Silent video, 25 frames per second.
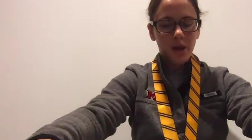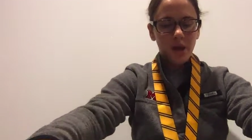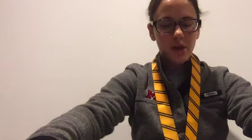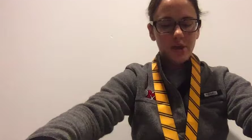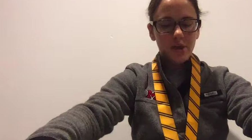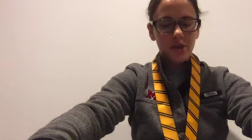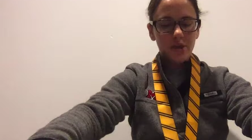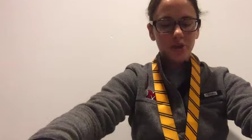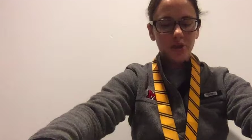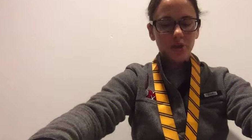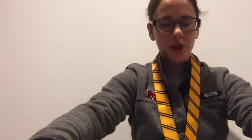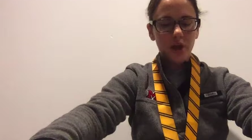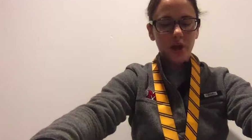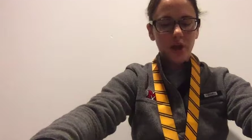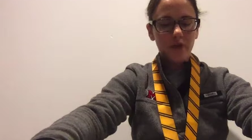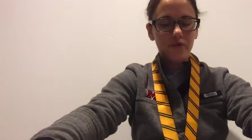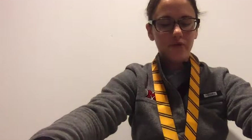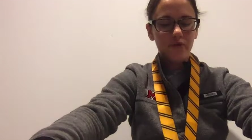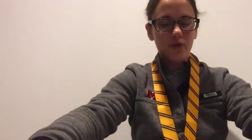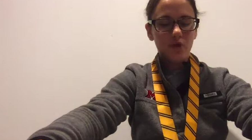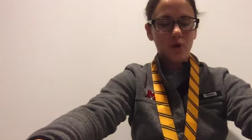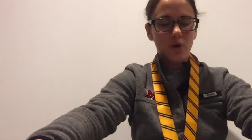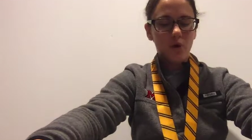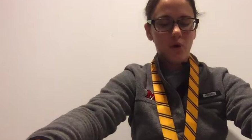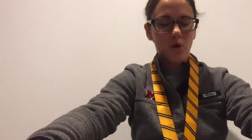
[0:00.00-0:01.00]
Then you have
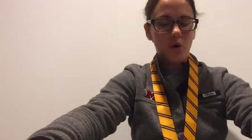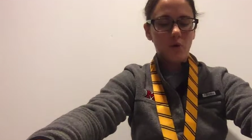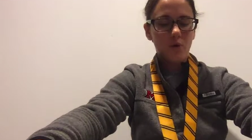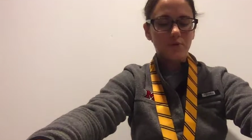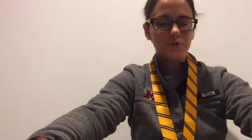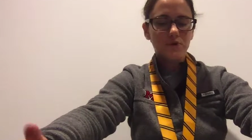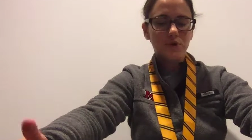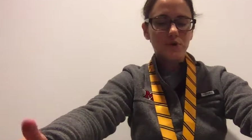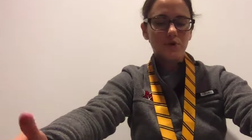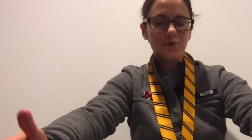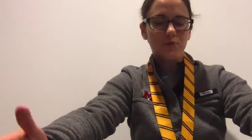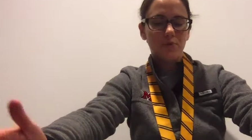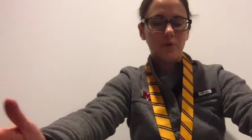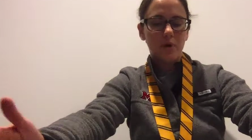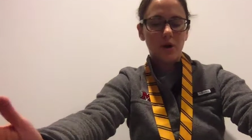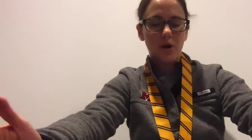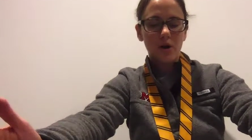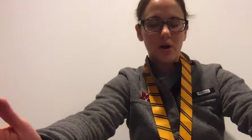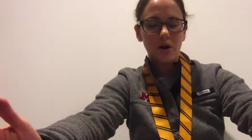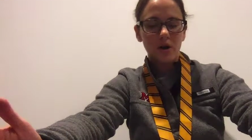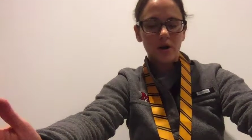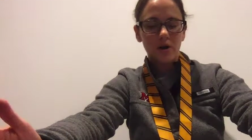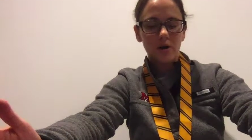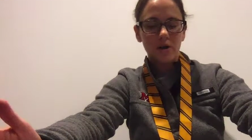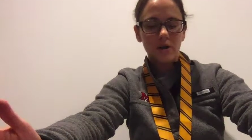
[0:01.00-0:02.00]
your whole
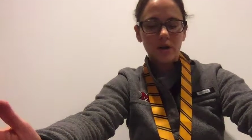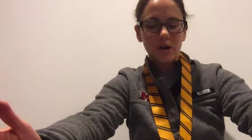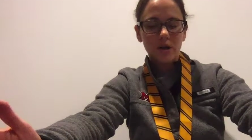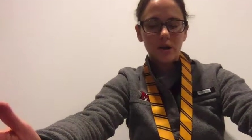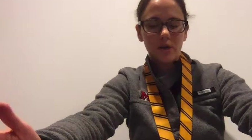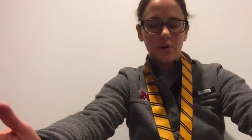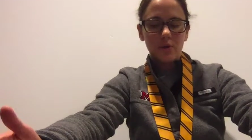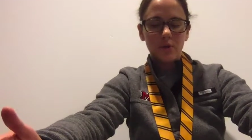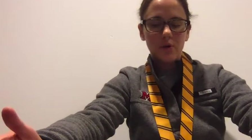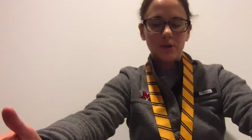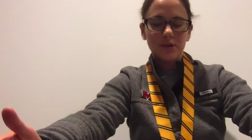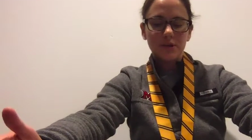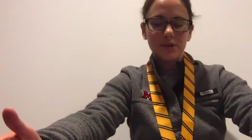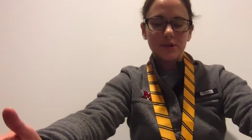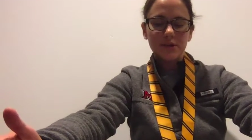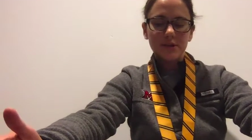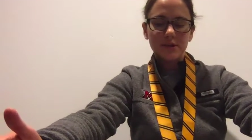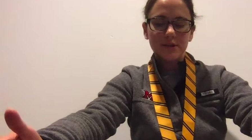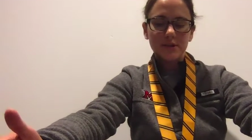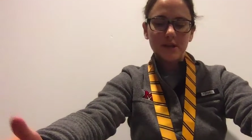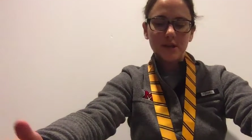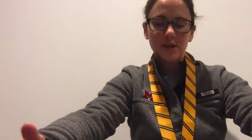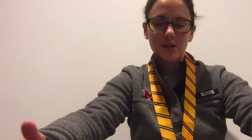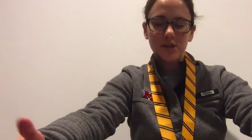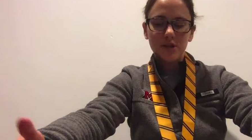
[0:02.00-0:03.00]
two-part, which is a
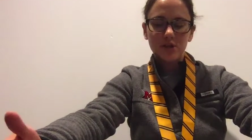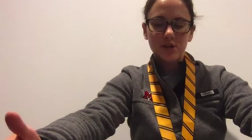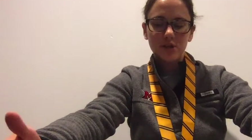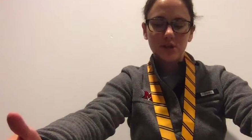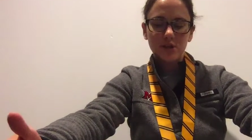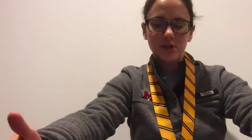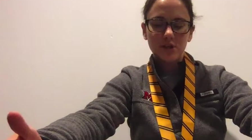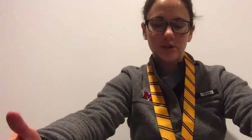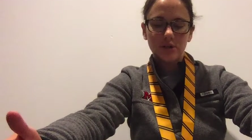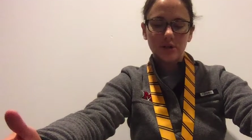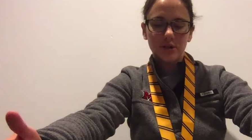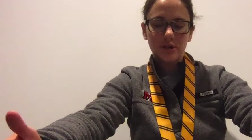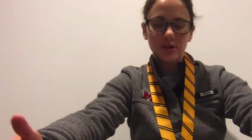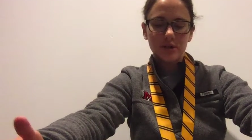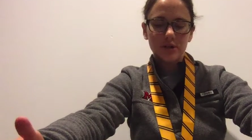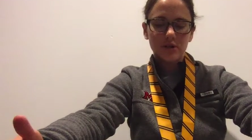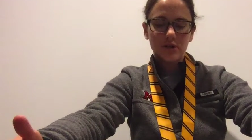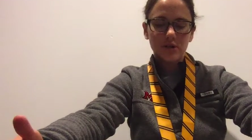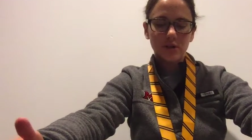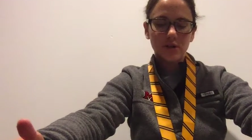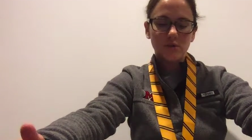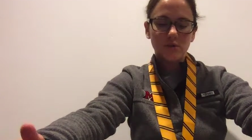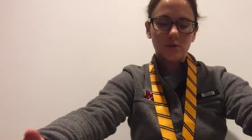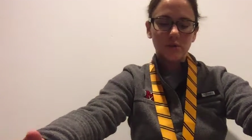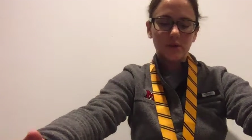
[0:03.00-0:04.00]
text structure that
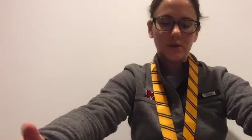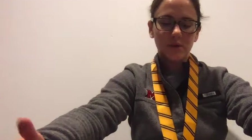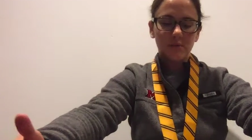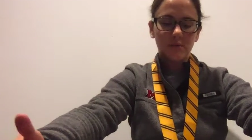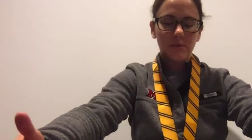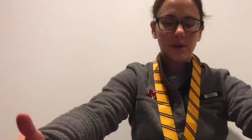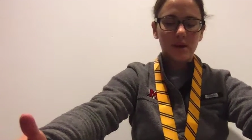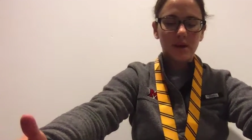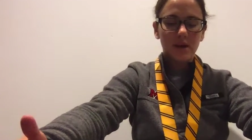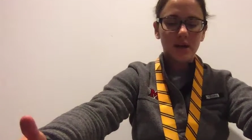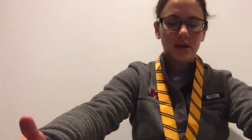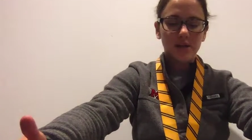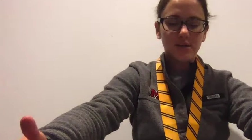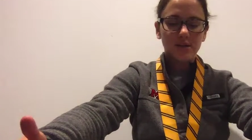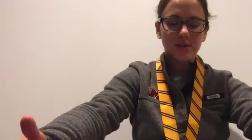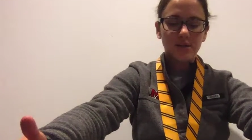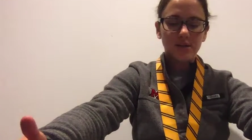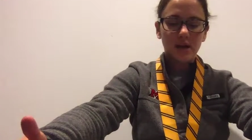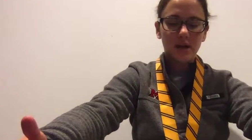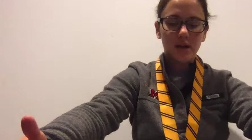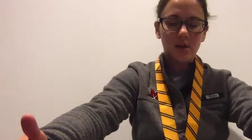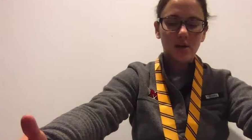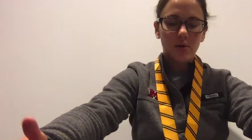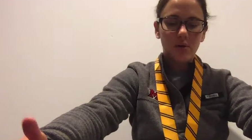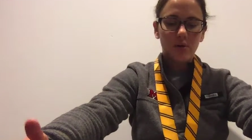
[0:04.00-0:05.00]
starts with the main
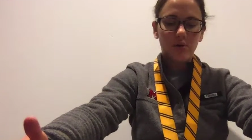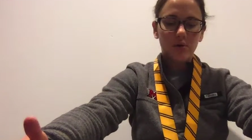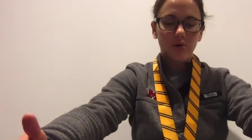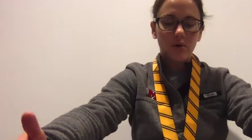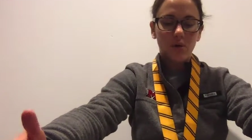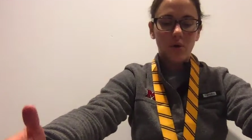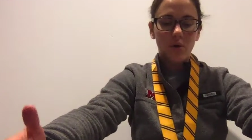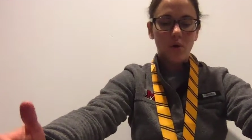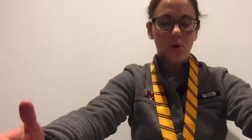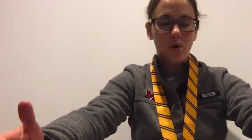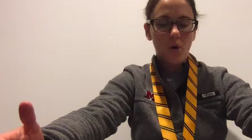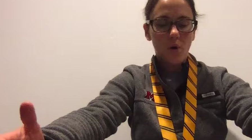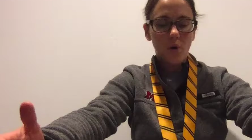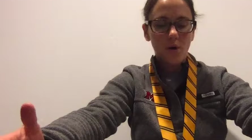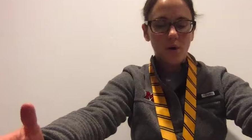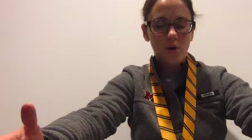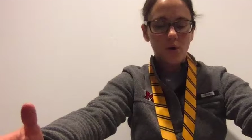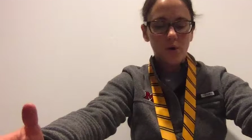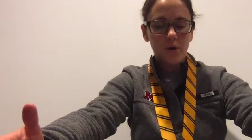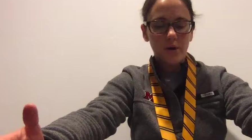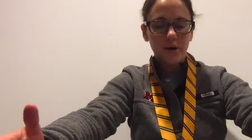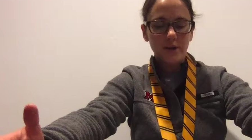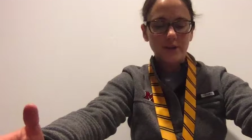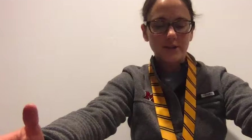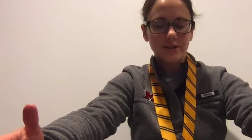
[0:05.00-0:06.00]
idea or the
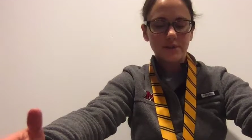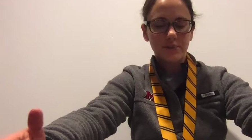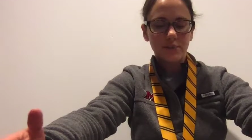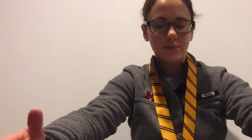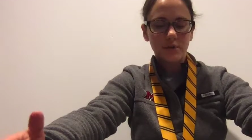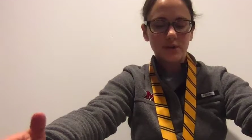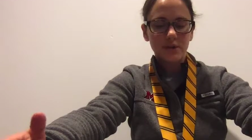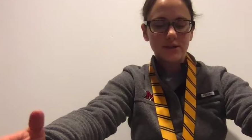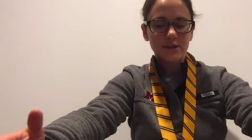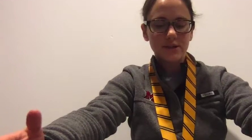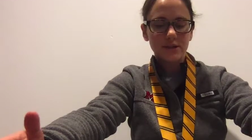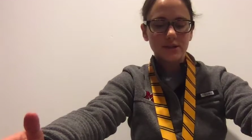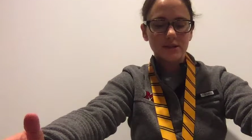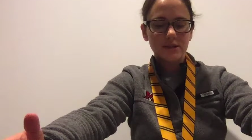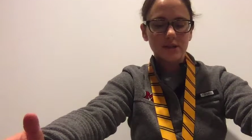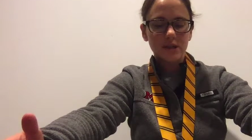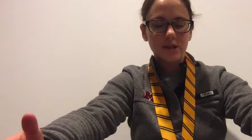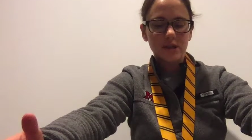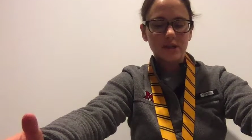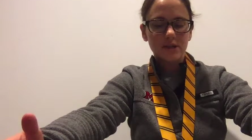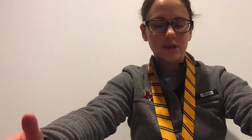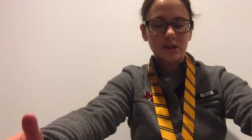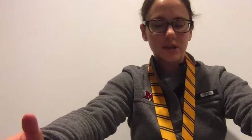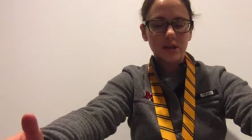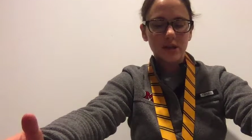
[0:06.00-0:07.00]
whole and supports the
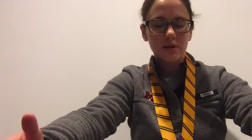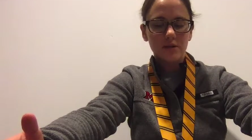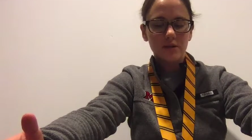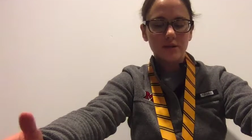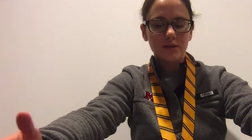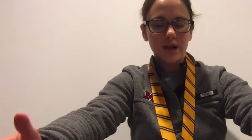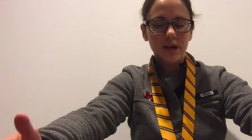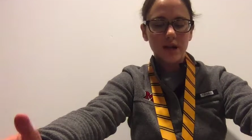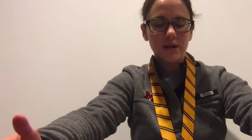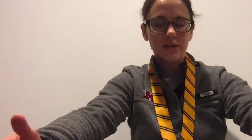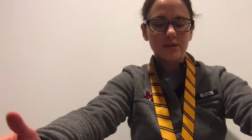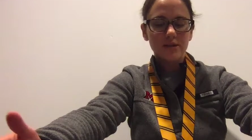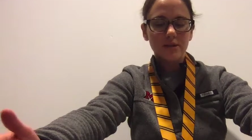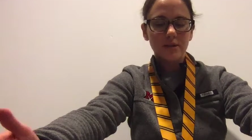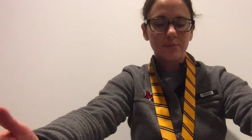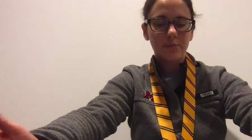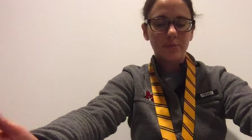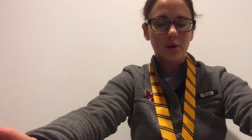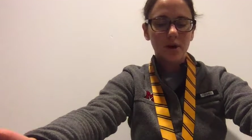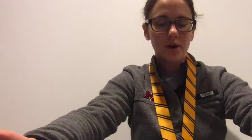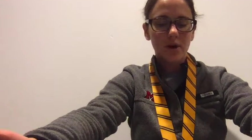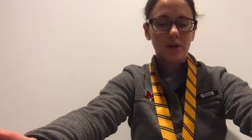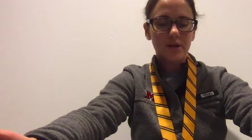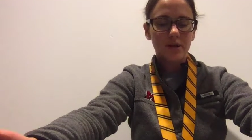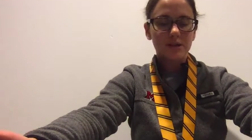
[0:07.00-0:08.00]
details as the
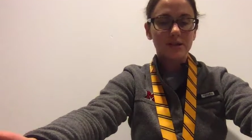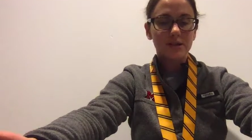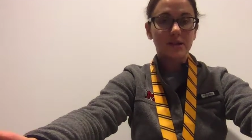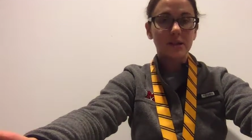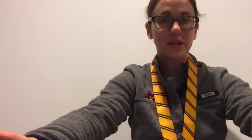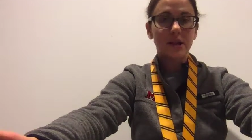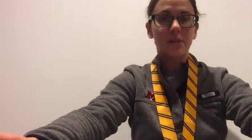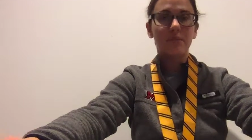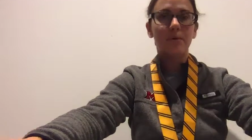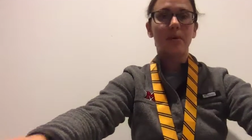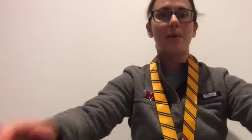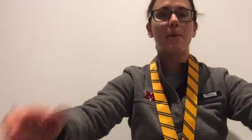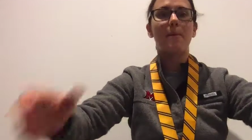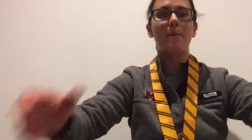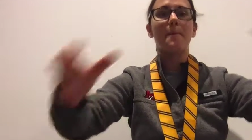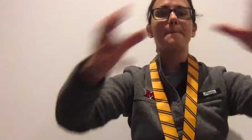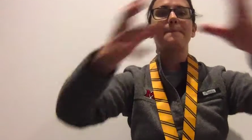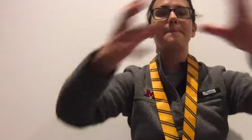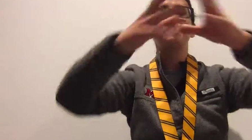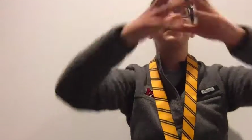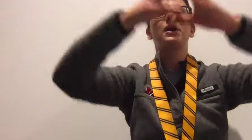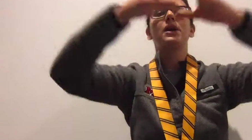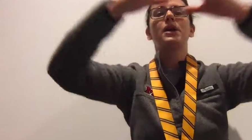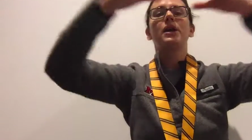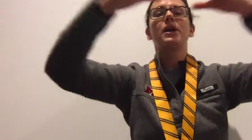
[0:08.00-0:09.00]
parts. Think about,
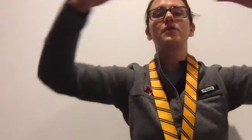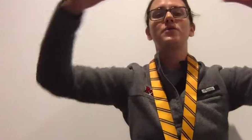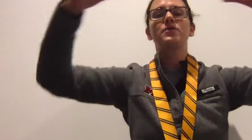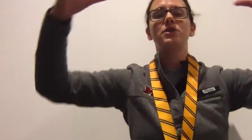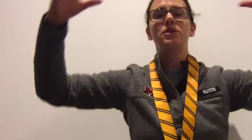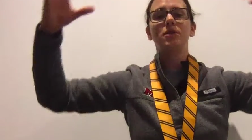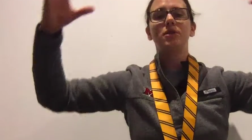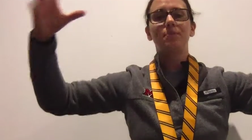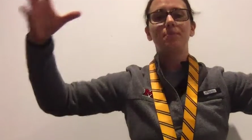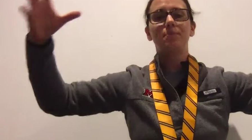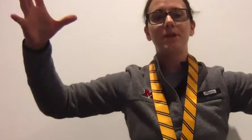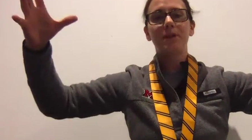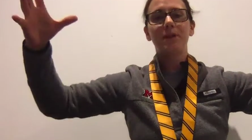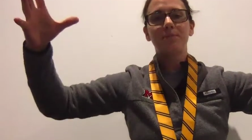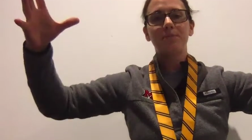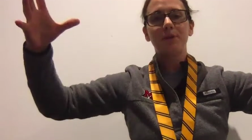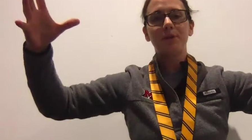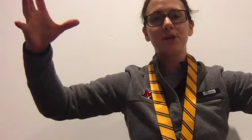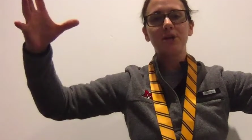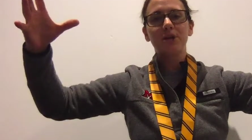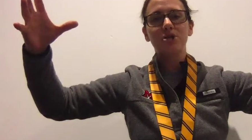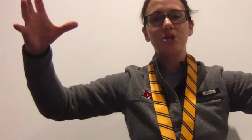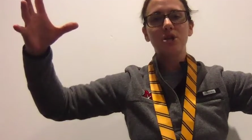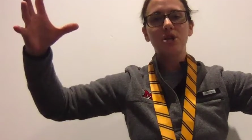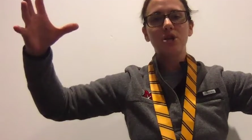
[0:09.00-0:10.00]
it gives you the big
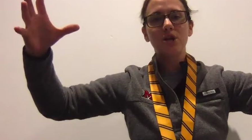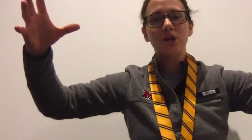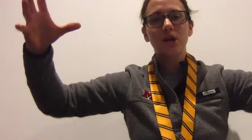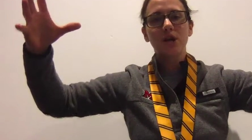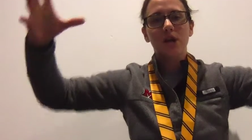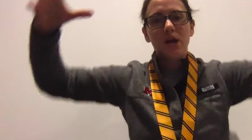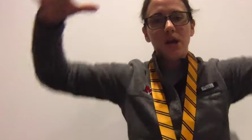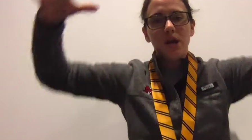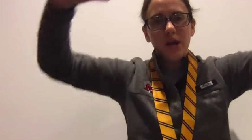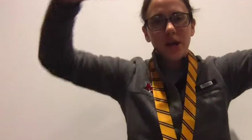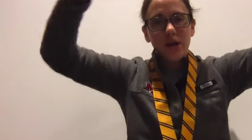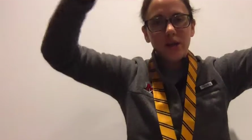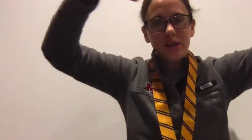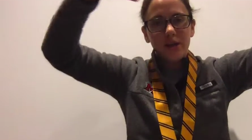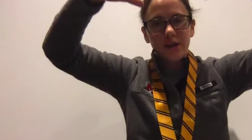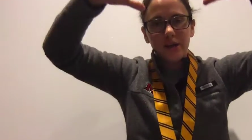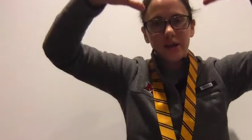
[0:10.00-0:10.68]
picture and then